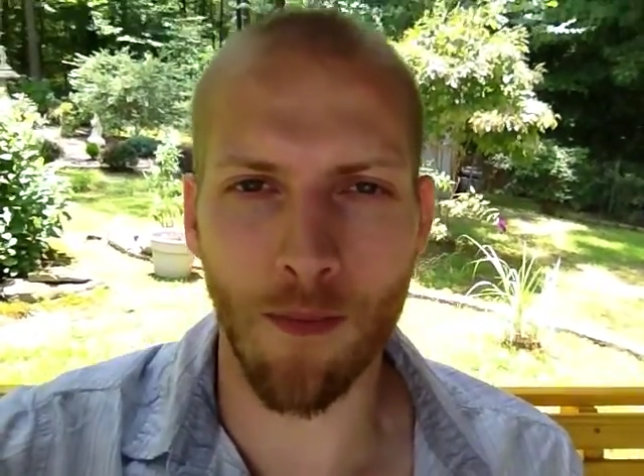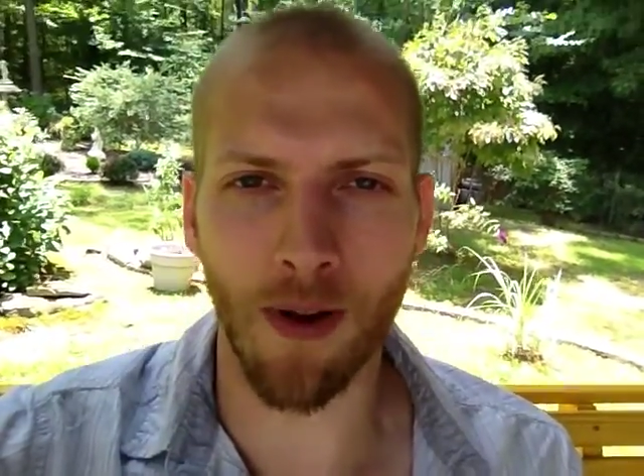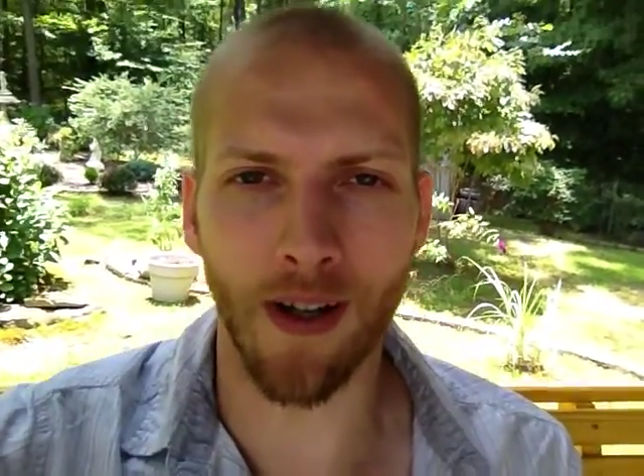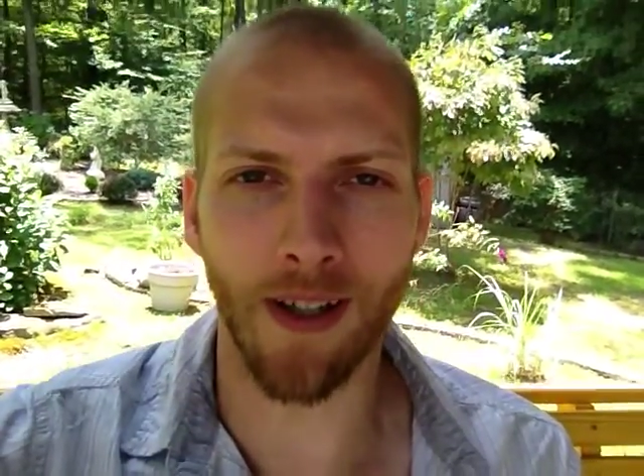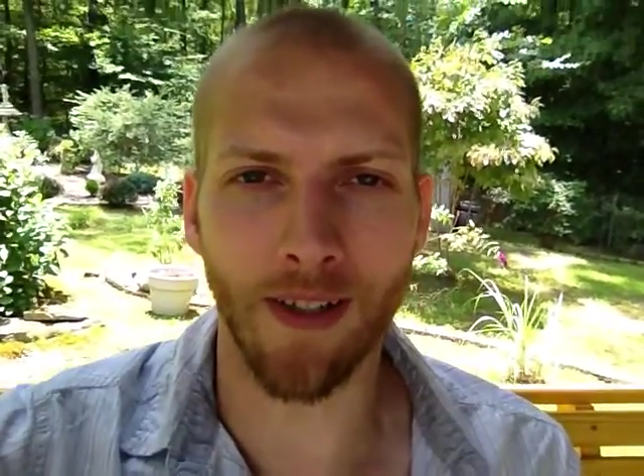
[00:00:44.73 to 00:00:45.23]

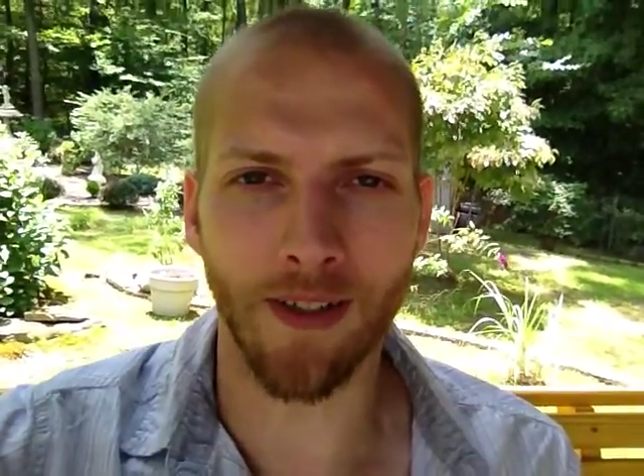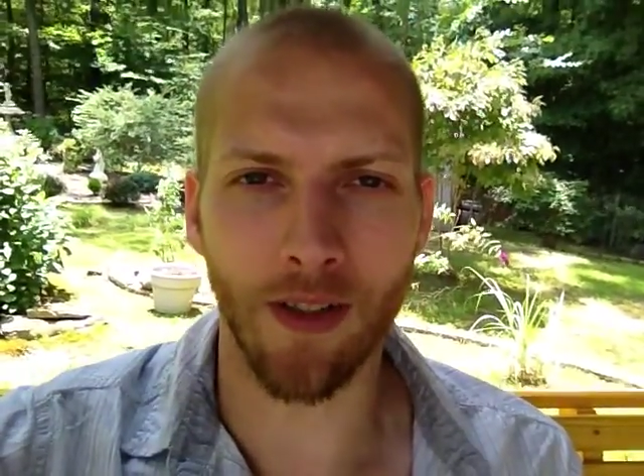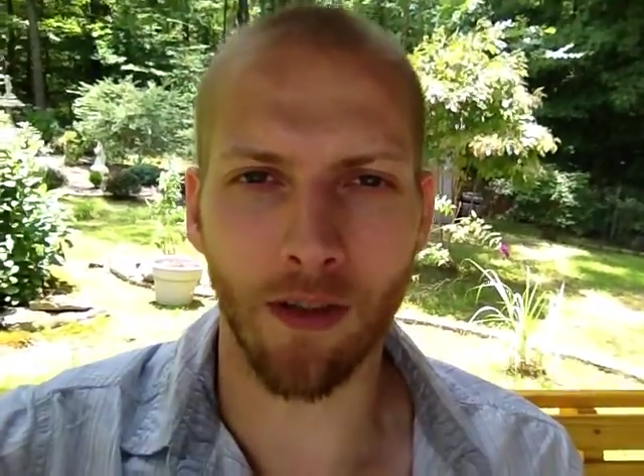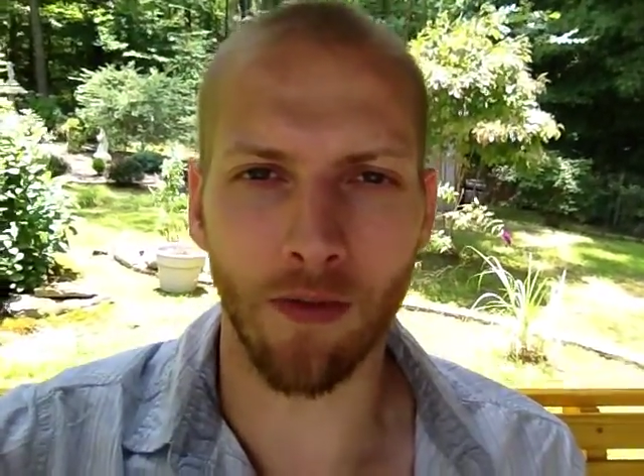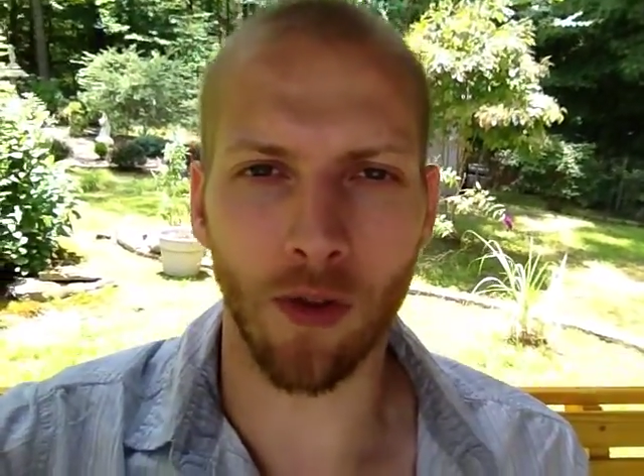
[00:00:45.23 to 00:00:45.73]
but
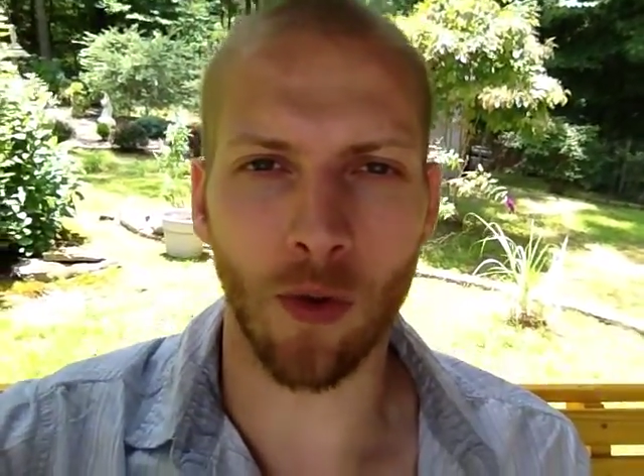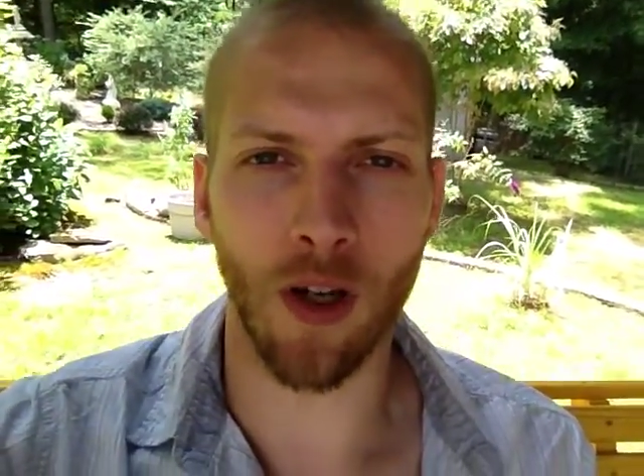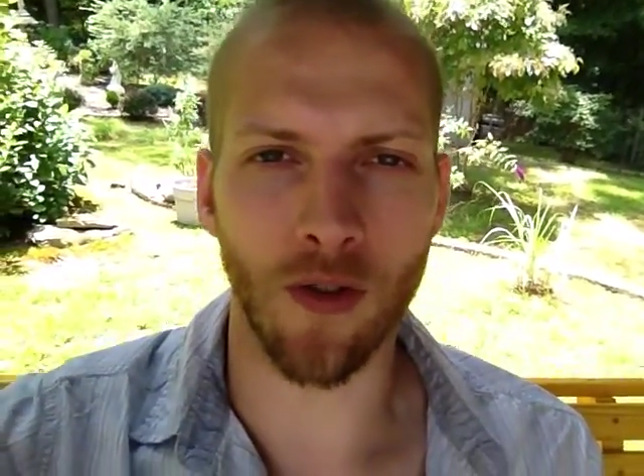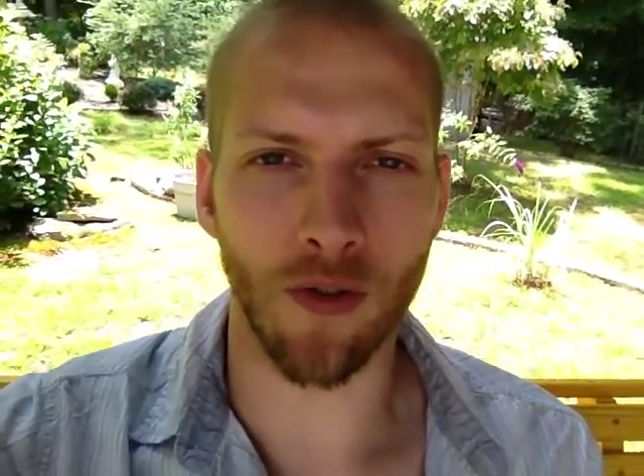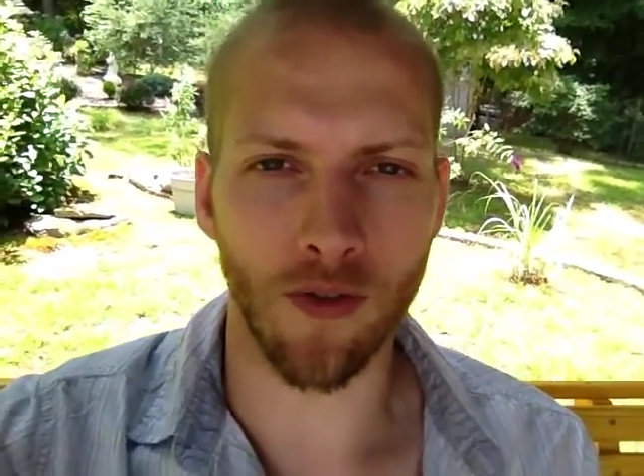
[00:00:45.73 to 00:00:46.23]
still, for
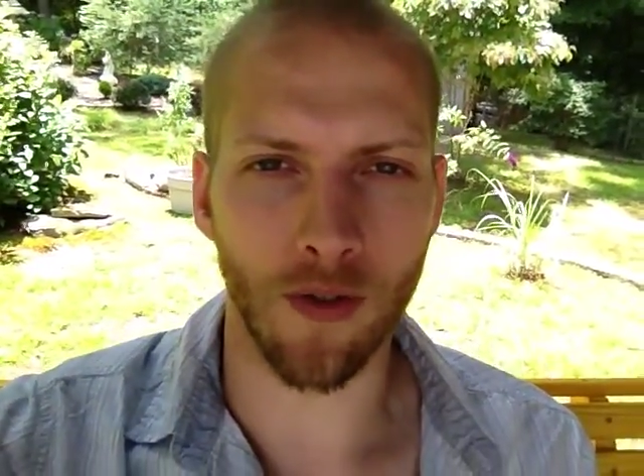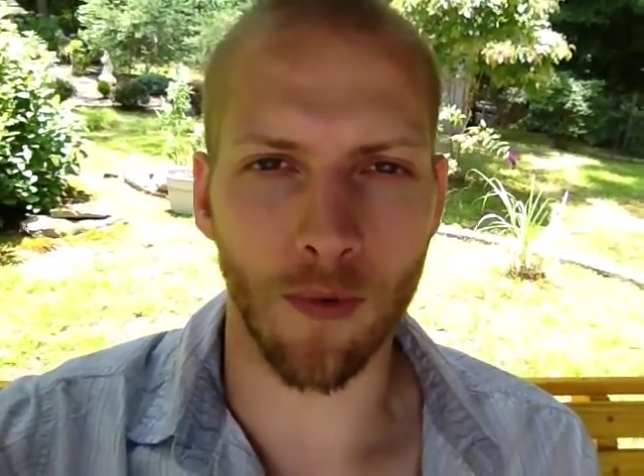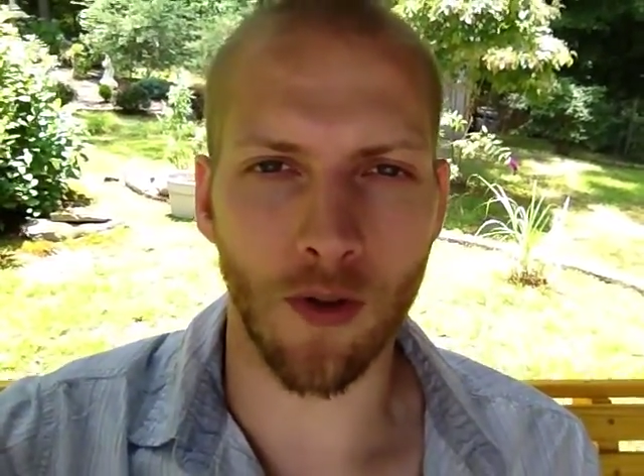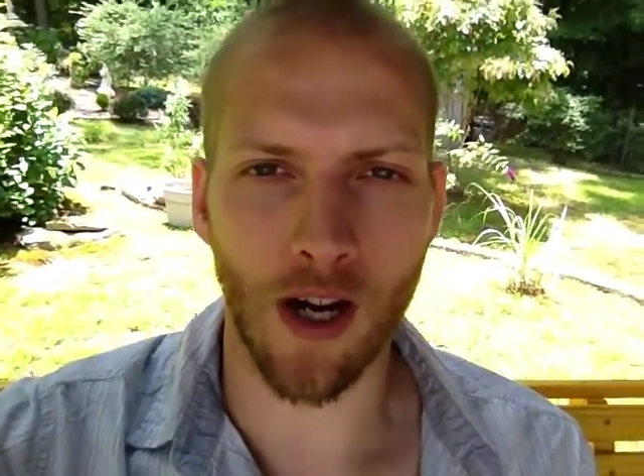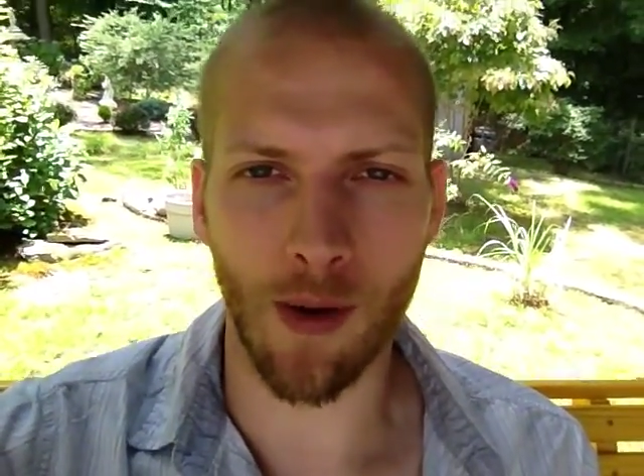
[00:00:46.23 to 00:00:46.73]
200
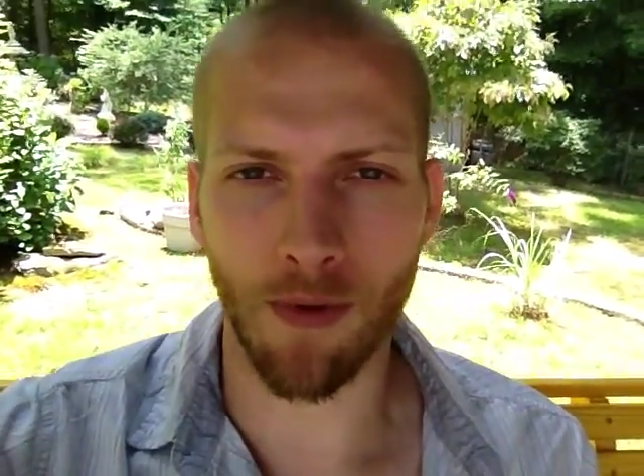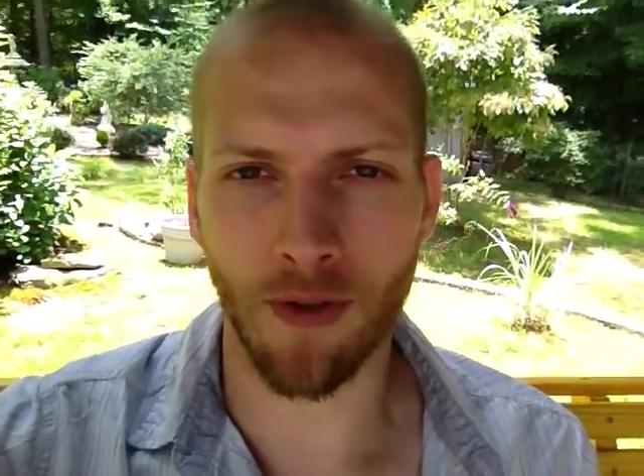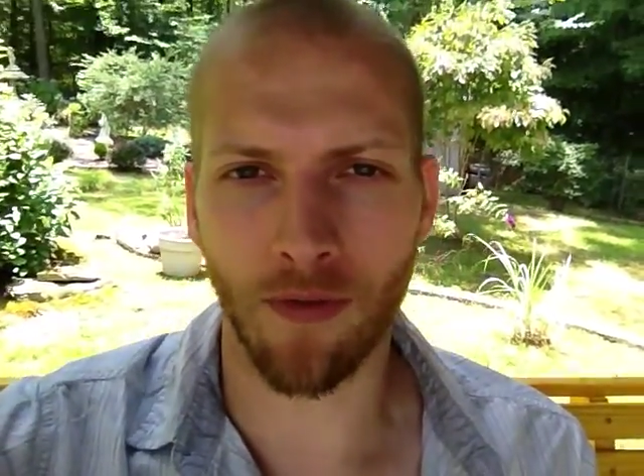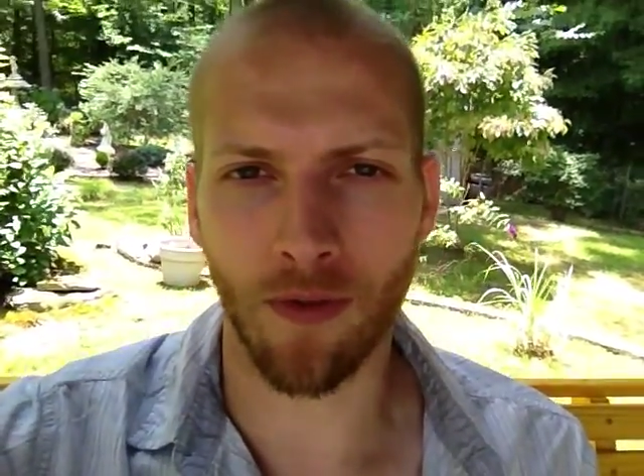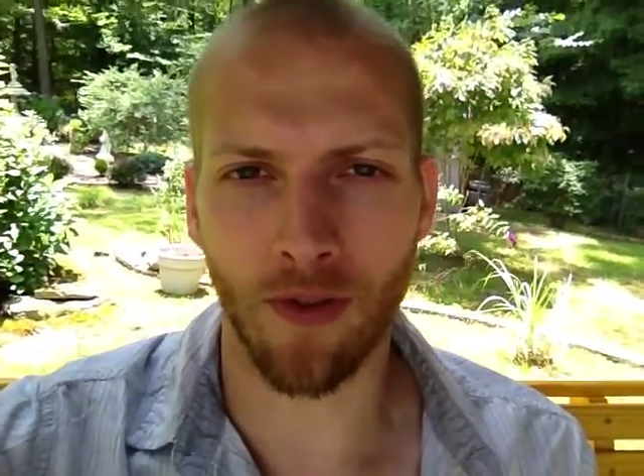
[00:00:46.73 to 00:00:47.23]

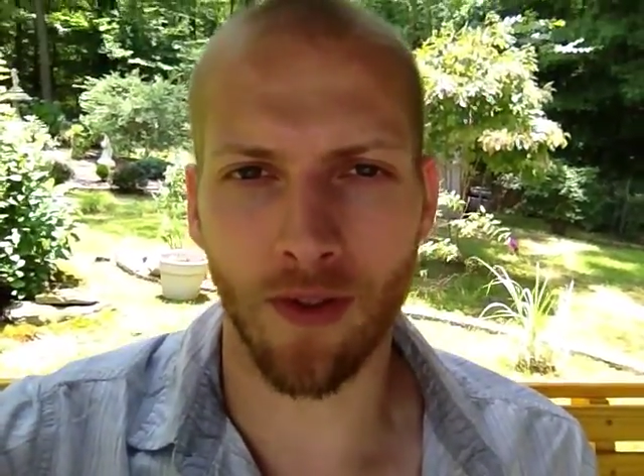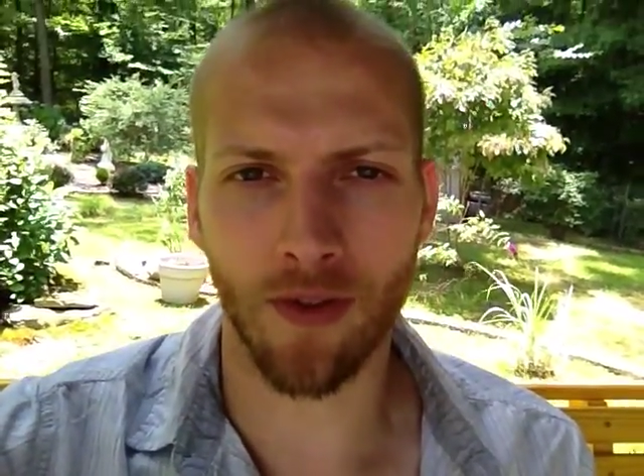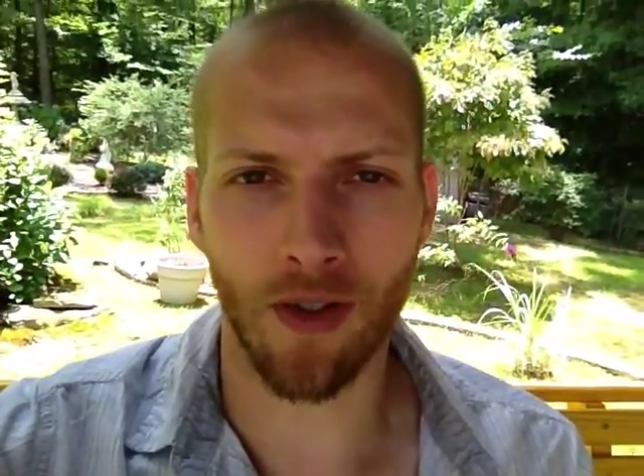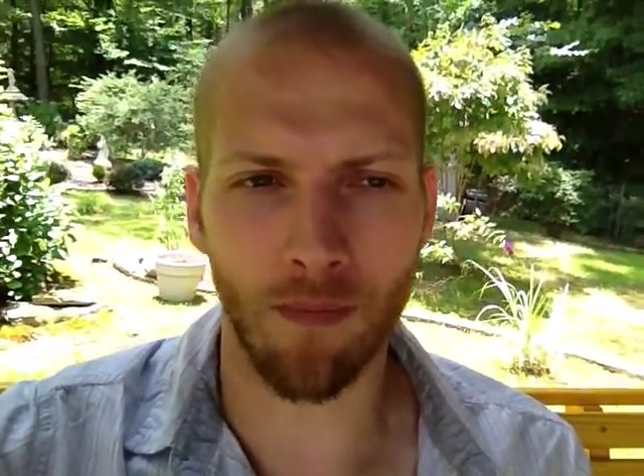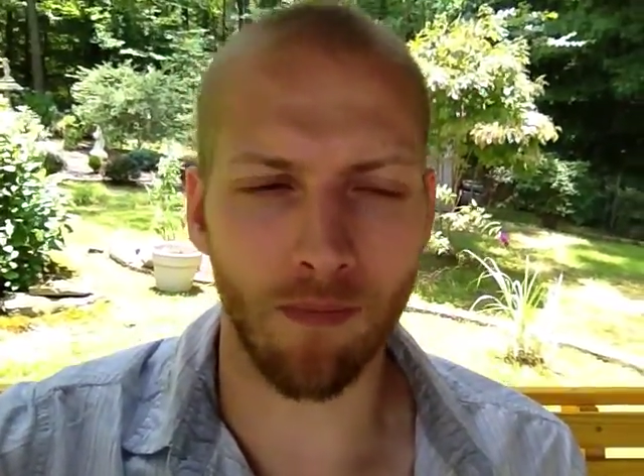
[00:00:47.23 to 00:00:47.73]
subscribers for
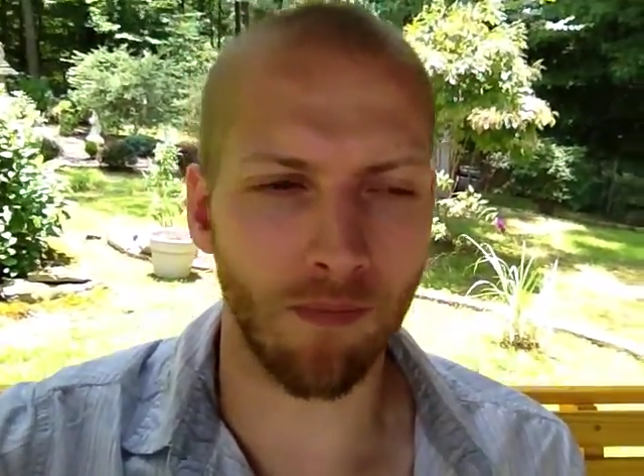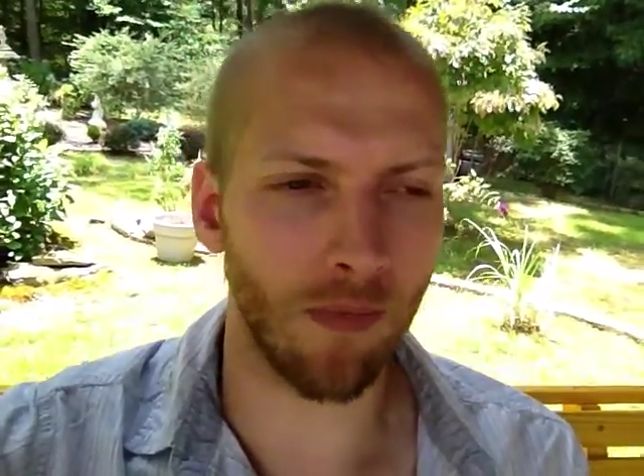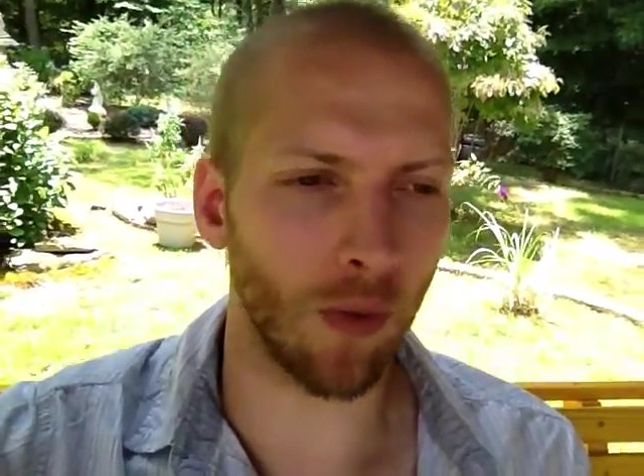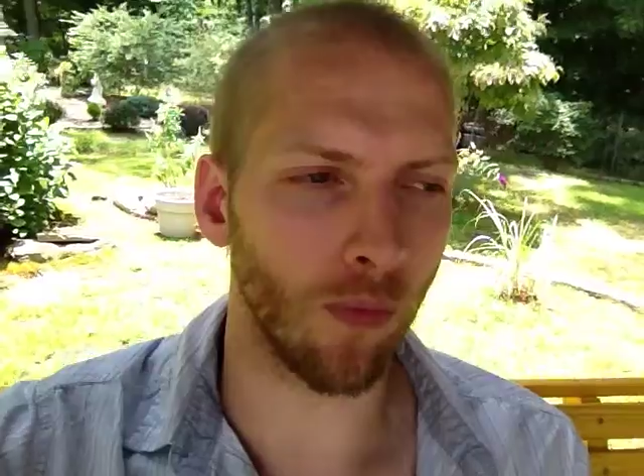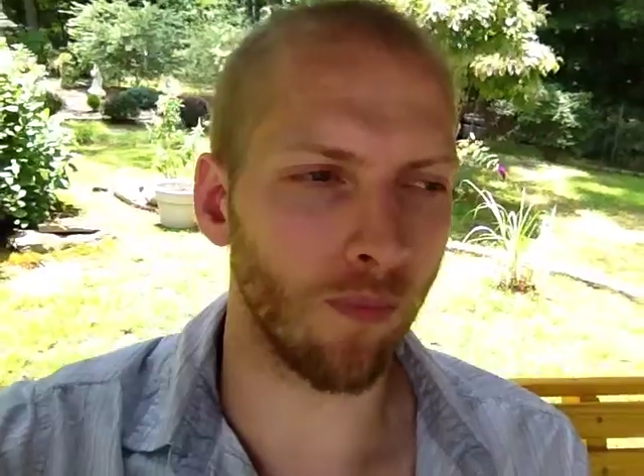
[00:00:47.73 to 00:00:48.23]
just some
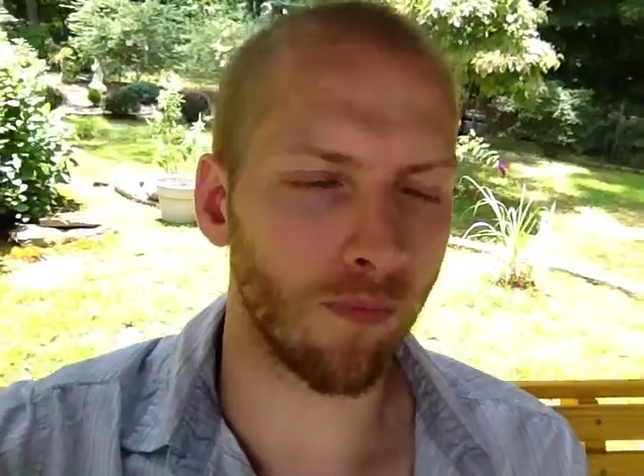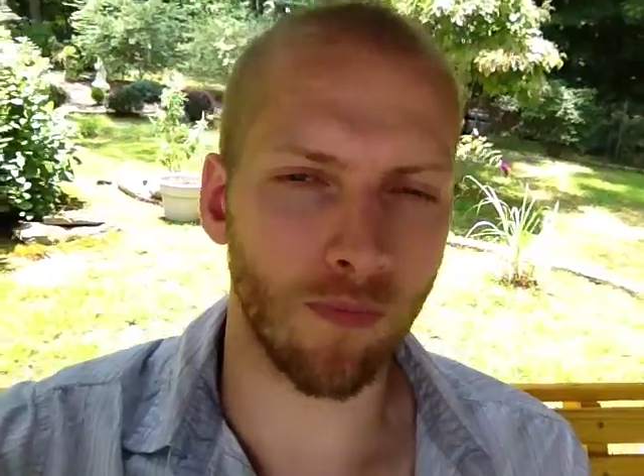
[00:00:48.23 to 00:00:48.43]
little